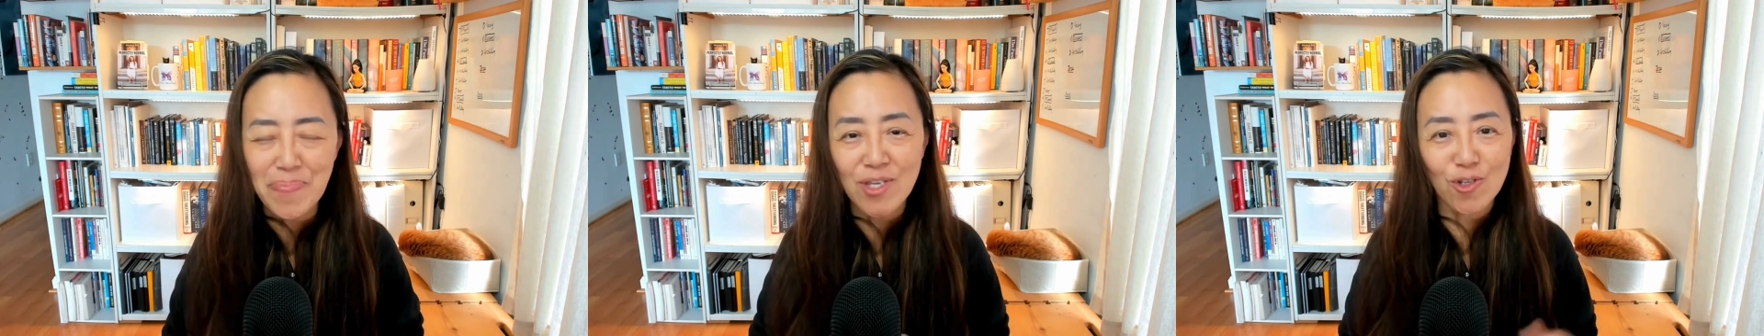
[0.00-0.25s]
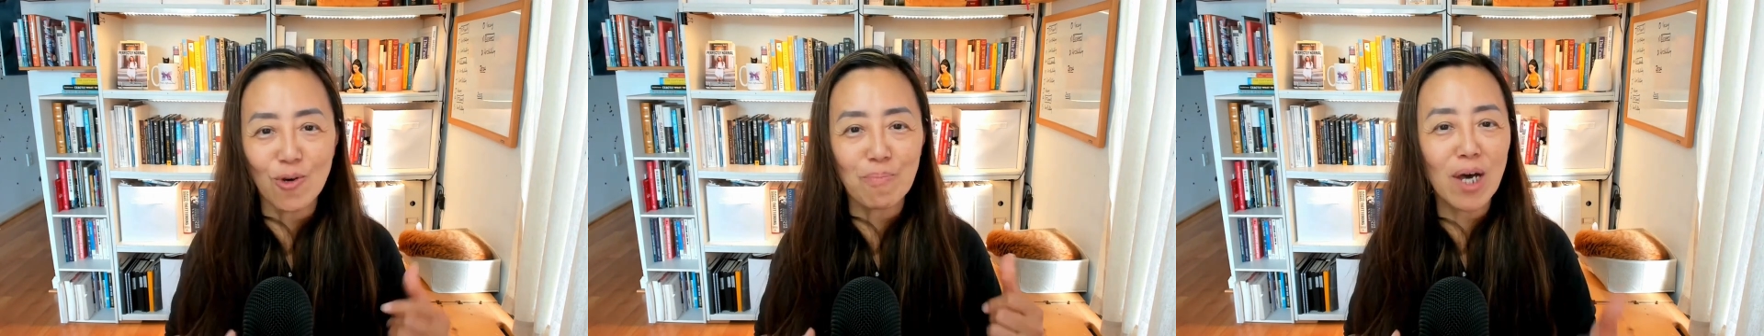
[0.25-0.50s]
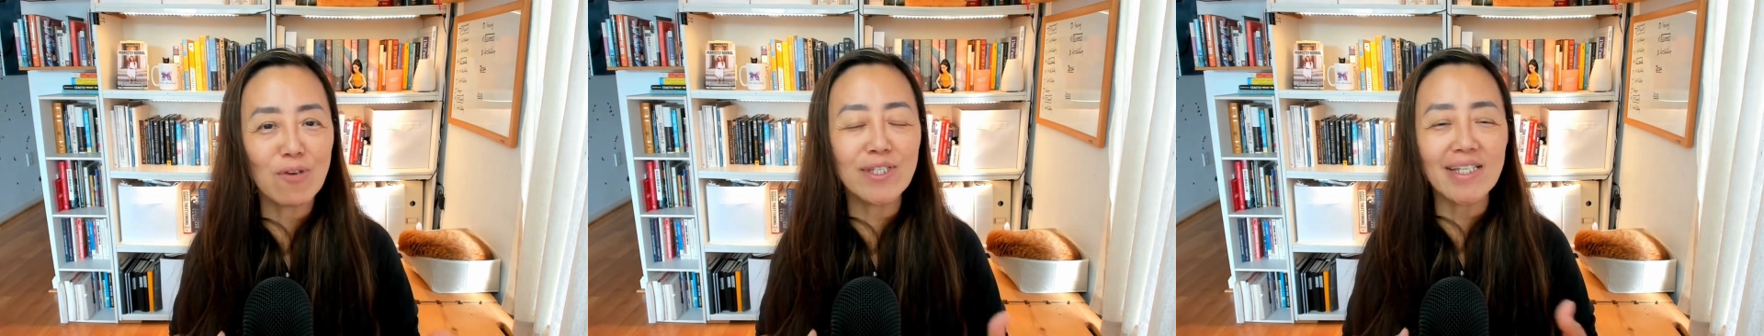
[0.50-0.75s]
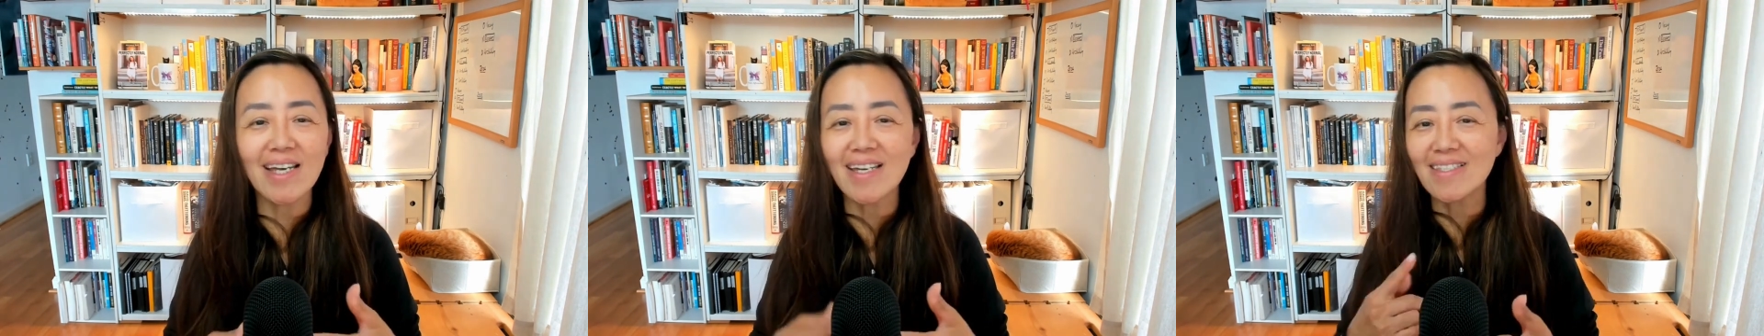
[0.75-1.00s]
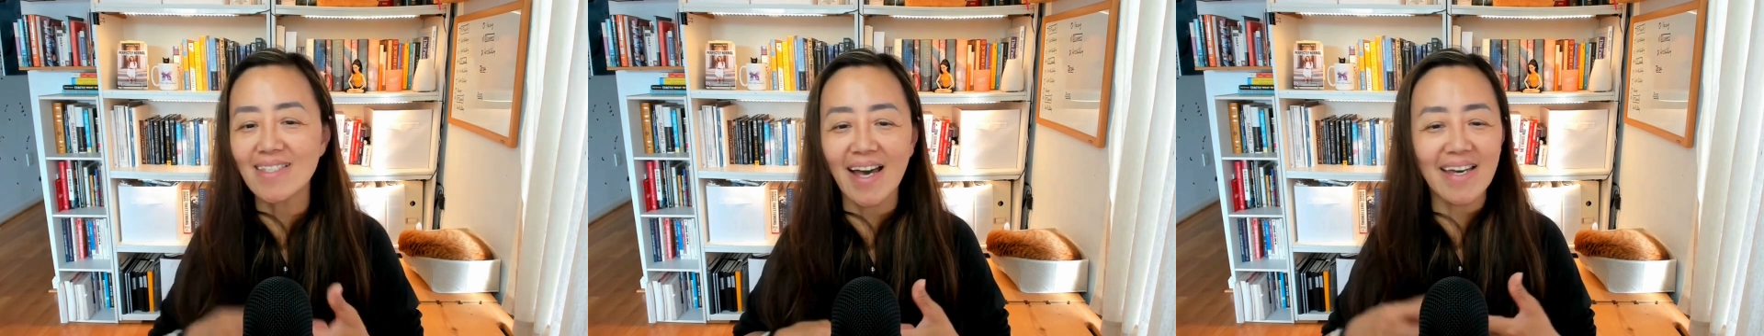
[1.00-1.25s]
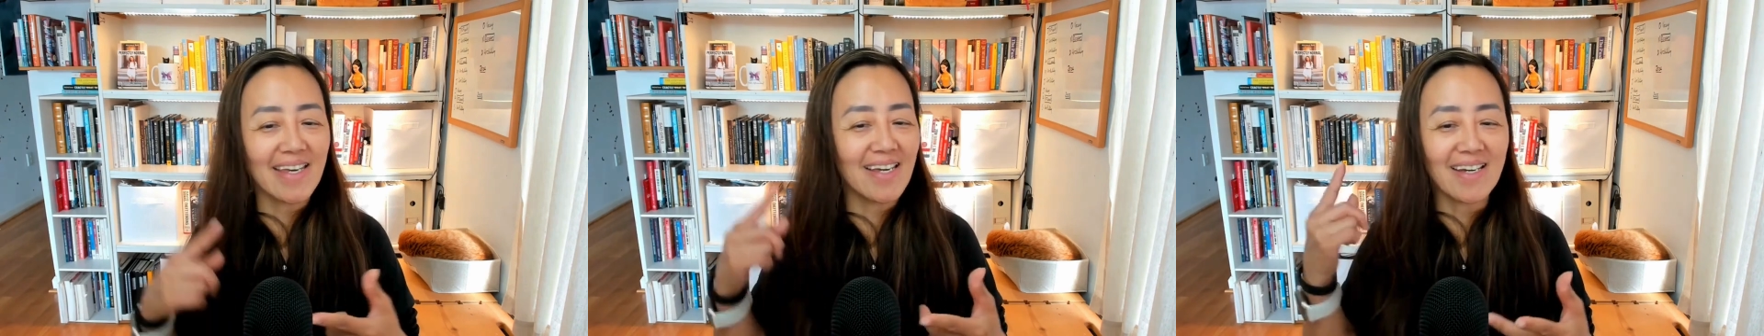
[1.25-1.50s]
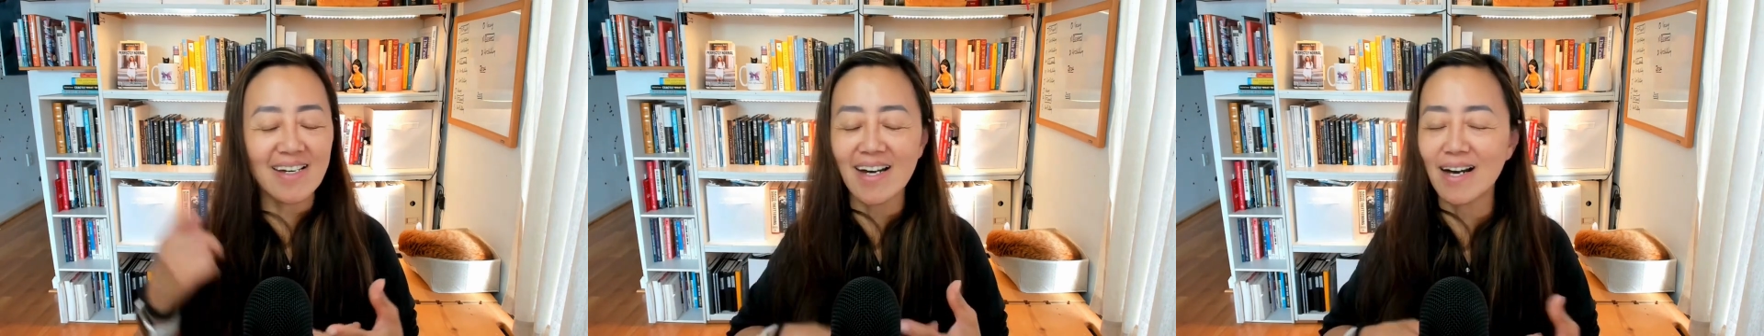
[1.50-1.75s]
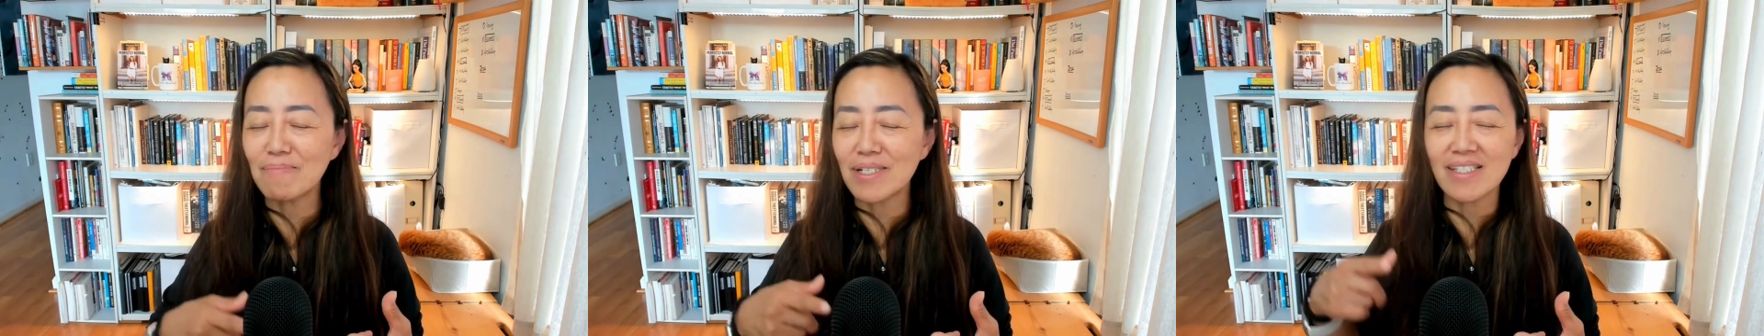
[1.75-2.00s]
You're posting, liking,
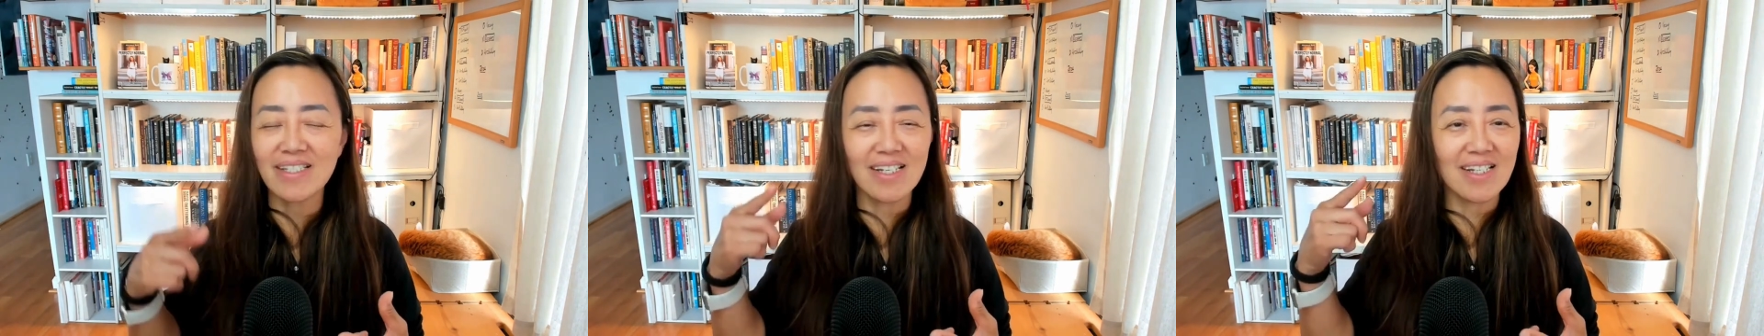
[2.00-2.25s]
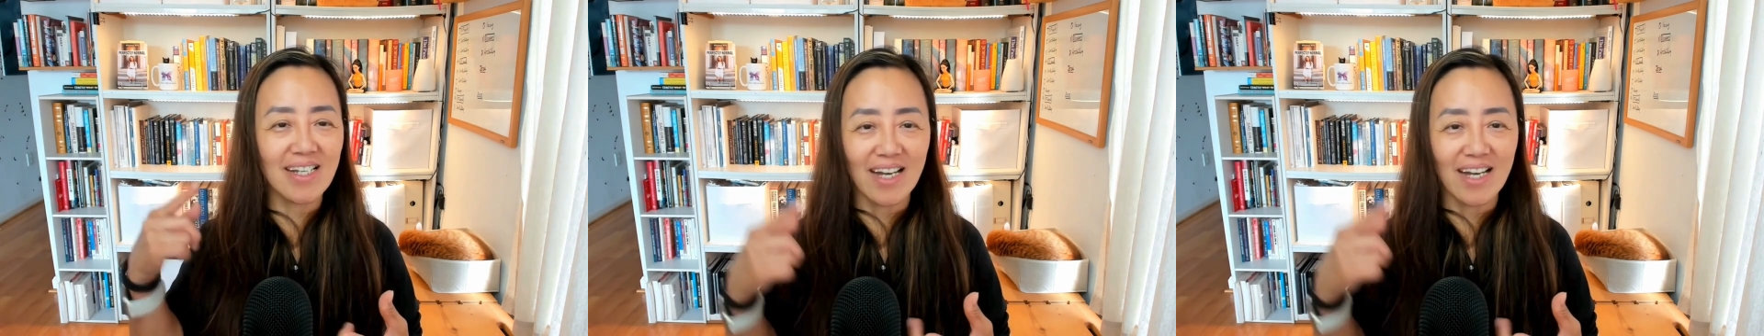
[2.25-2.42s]
commenting,